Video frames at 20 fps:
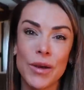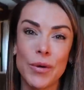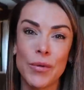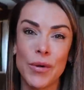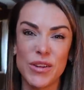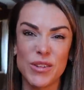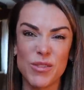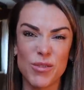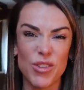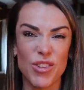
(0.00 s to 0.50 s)

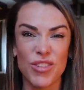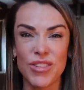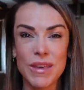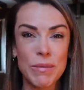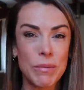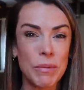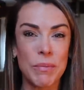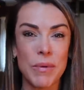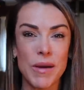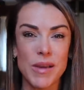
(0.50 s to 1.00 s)
Why don't we just
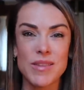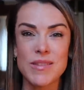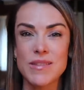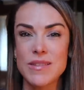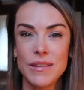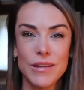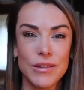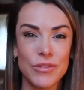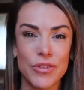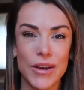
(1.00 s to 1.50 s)
keep it
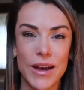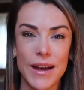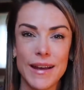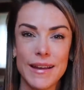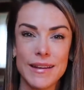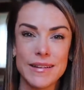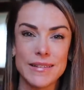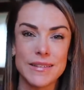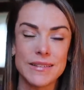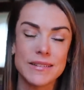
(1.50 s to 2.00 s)
positive
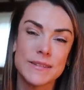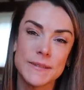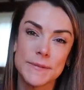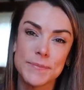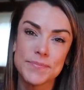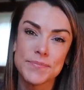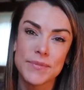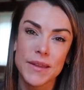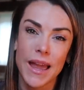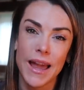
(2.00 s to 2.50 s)
and
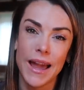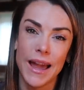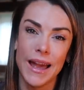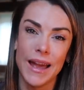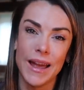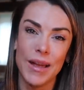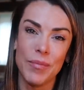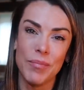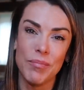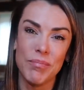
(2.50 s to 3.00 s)

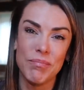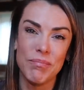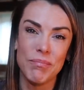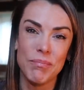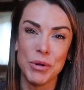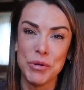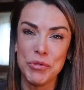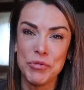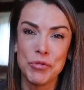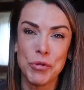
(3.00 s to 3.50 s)

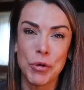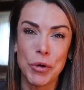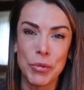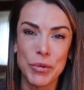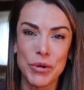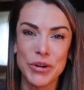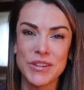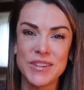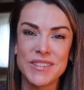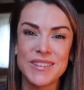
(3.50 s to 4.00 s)
move
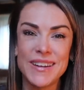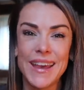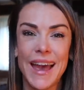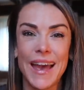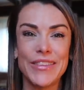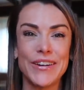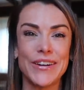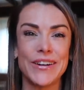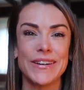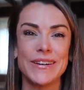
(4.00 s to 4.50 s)
forward
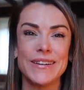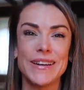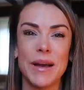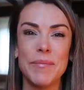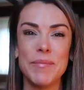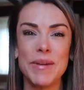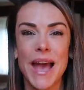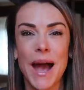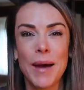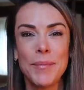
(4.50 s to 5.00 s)
together
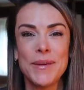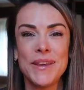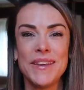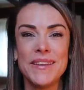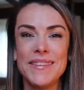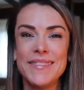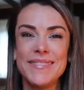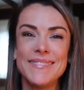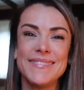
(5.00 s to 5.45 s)
and be happy?